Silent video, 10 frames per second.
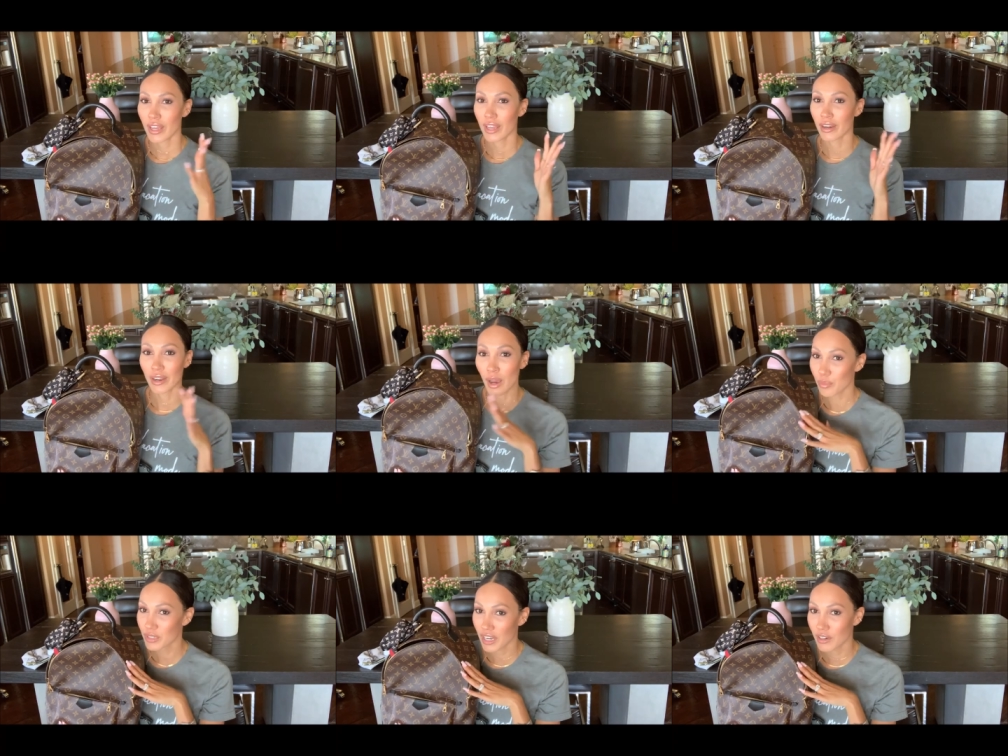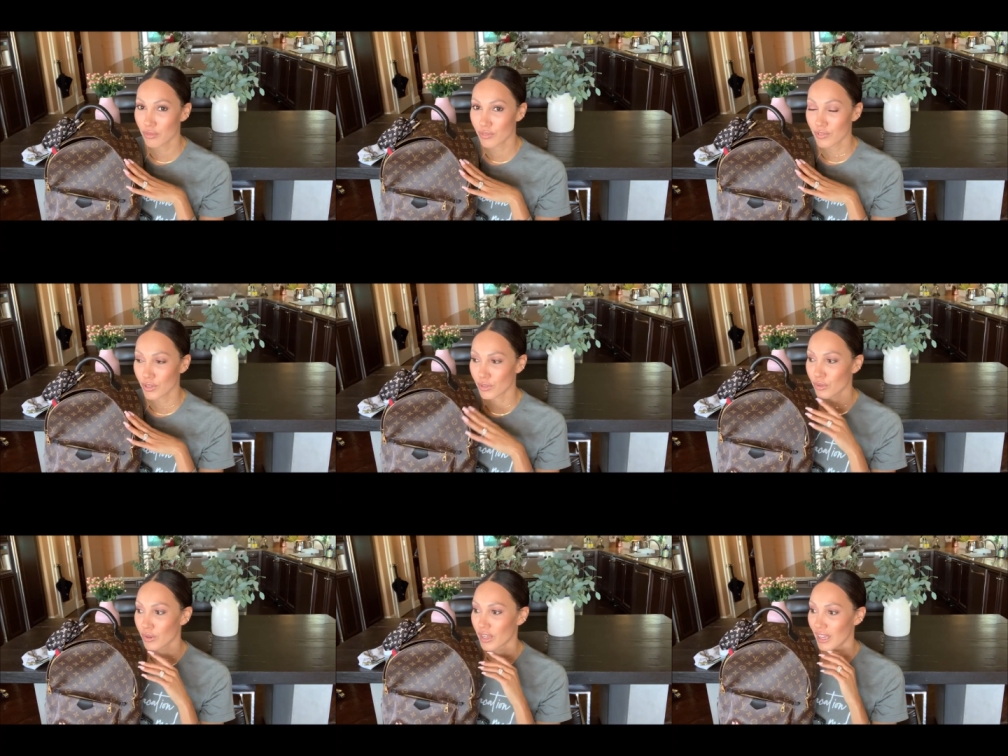and an updated
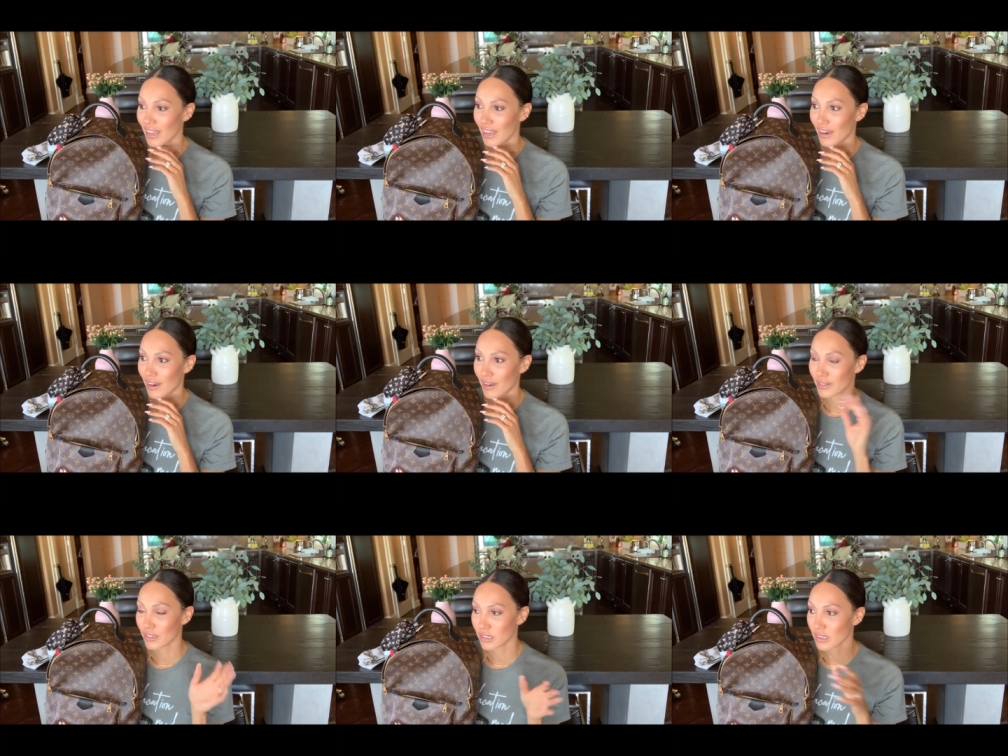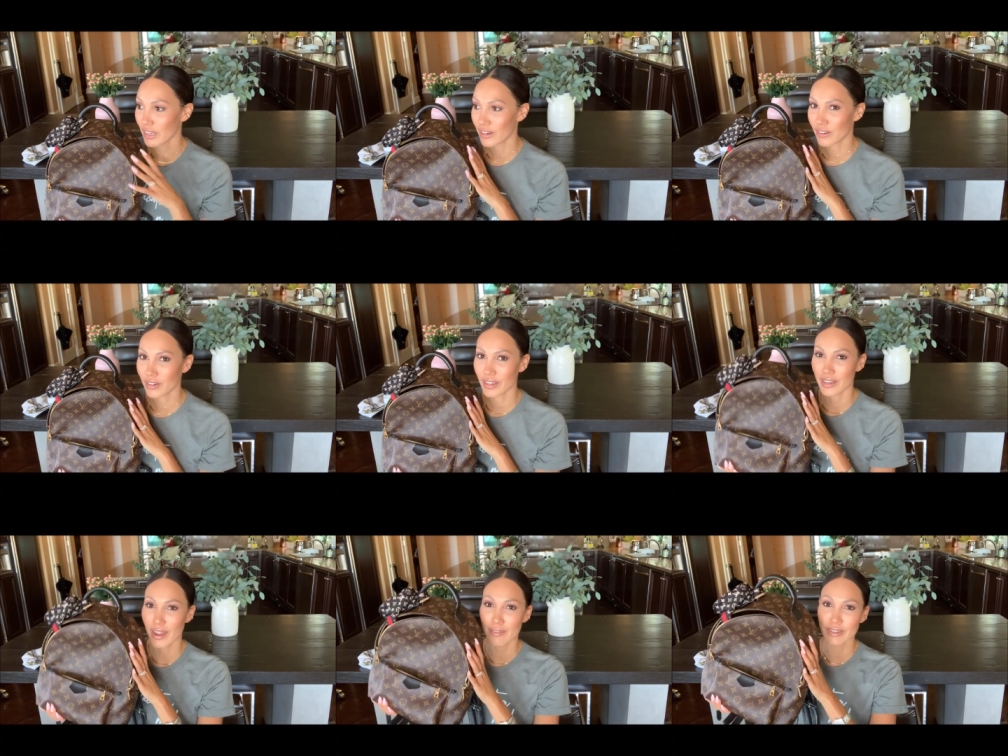review a year later, and
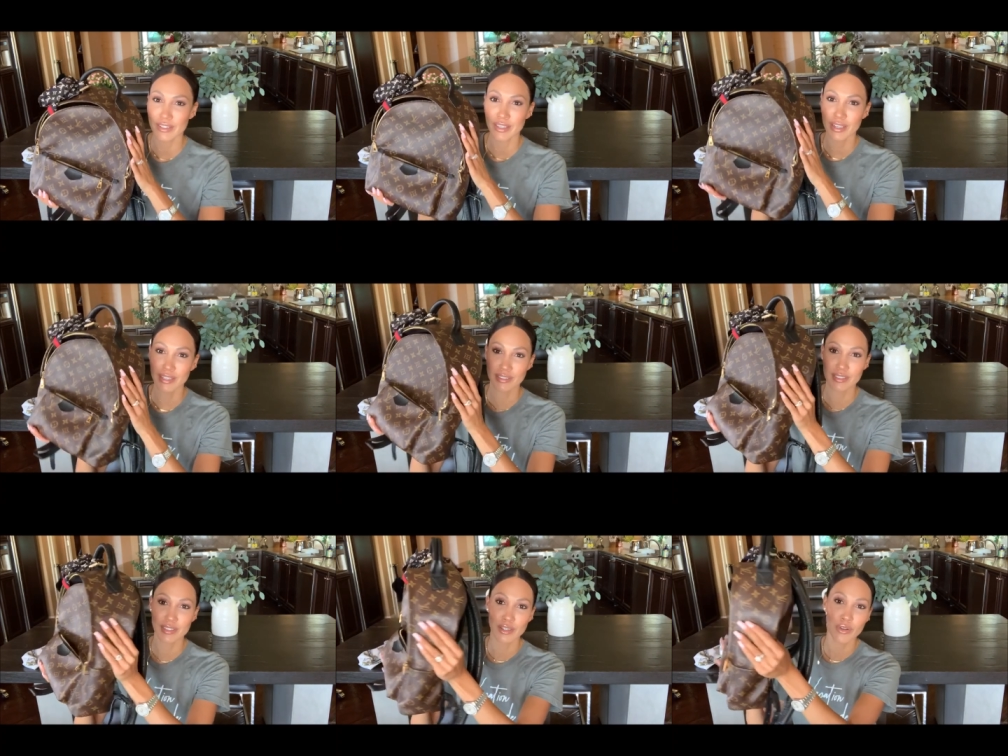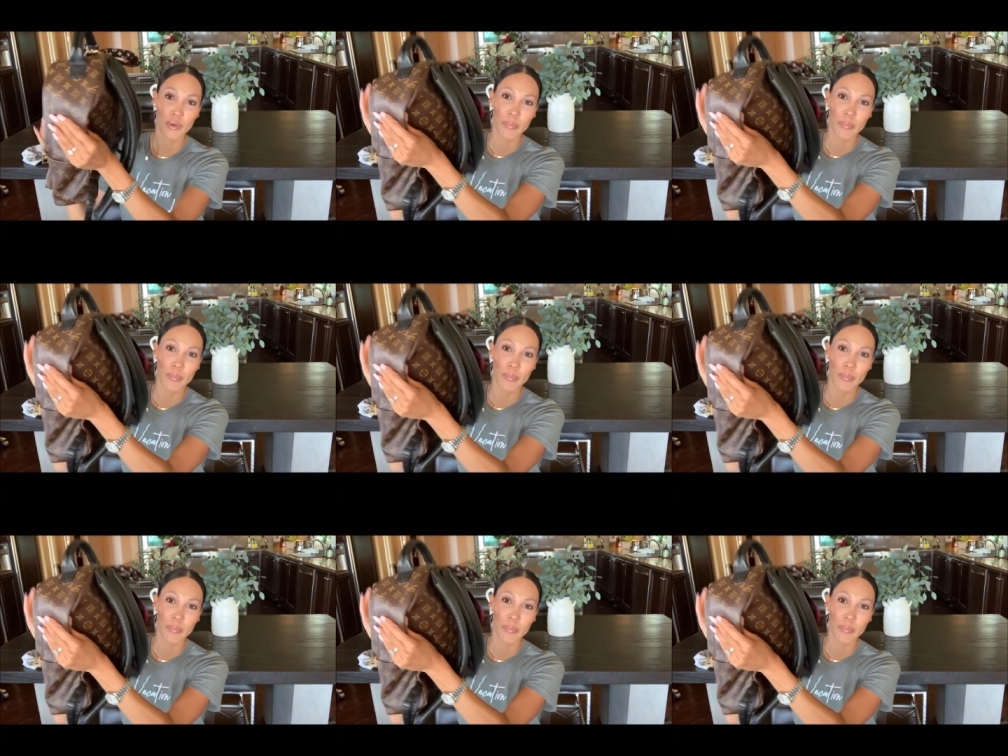everything is still